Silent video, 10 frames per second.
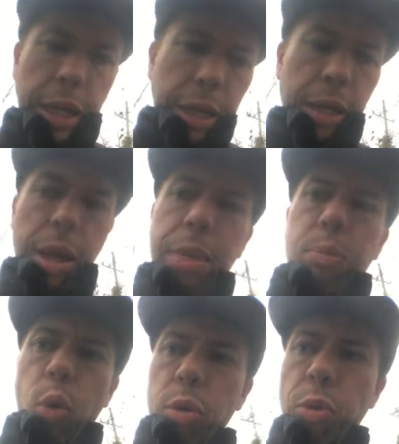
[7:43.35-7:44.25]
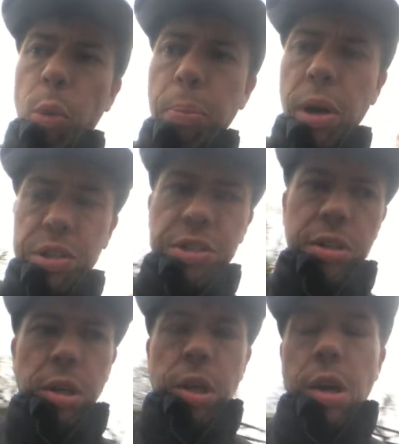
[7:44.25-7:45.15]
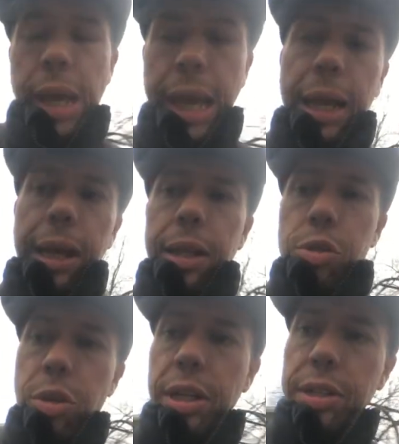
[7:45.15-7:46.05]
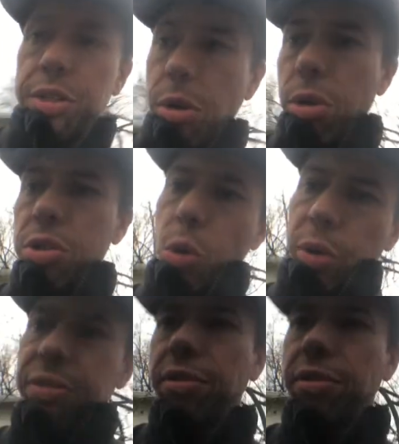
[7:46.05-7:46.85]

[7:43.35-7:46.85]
and more robust. And you can in turn sort of